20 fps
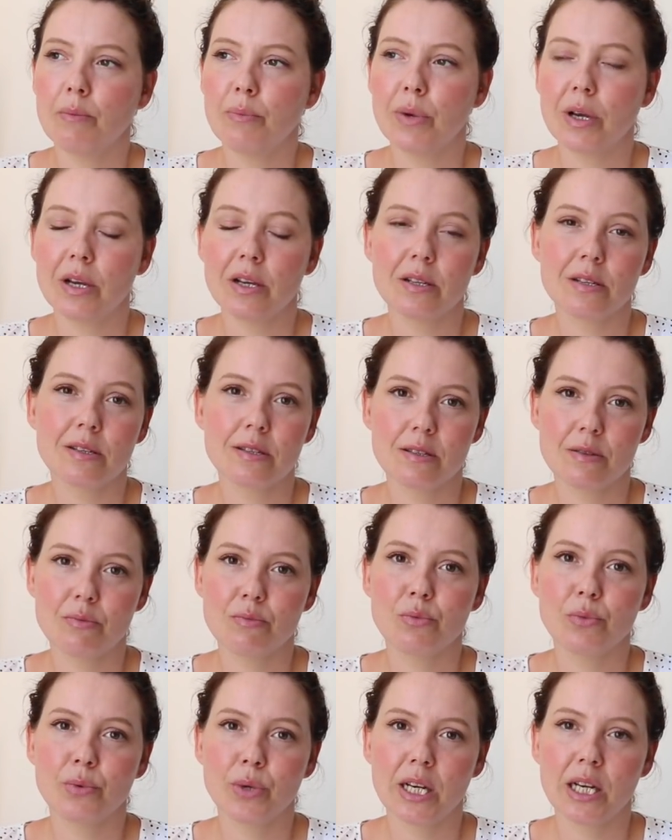but
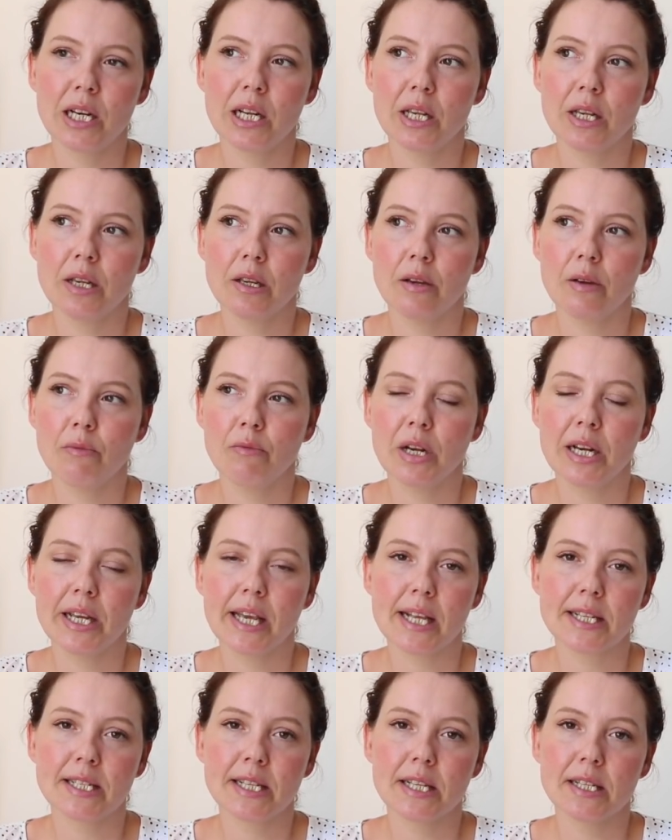really, really
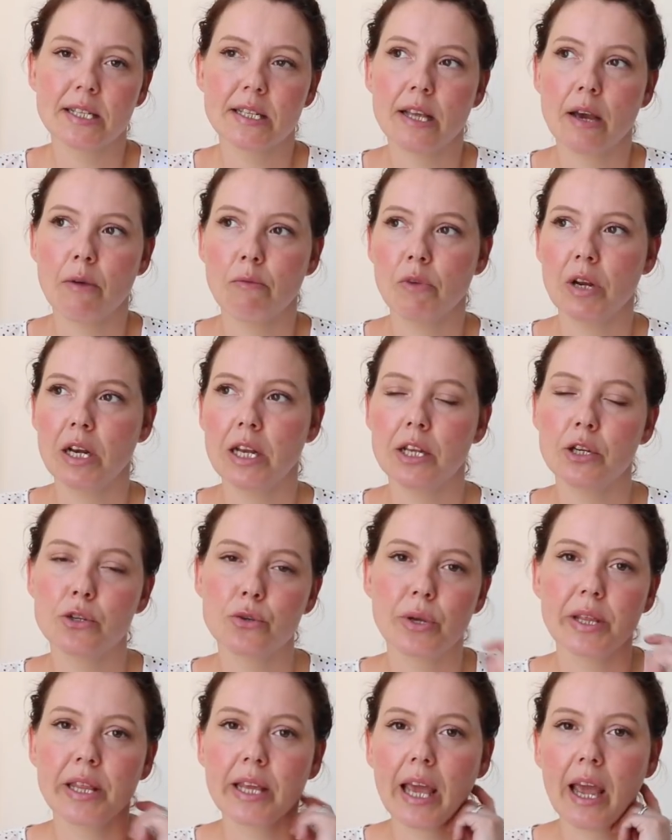getting into that, really
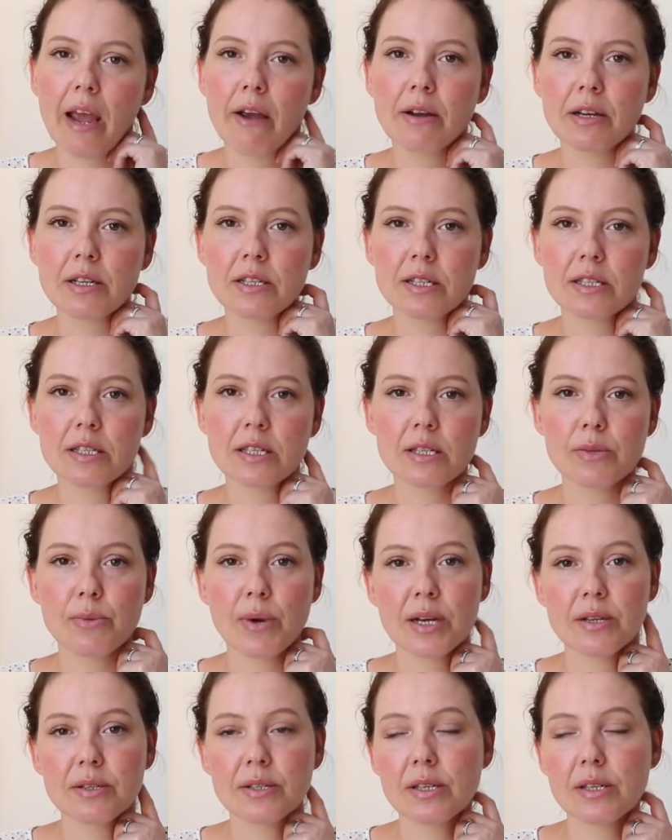enjoying the characters as well.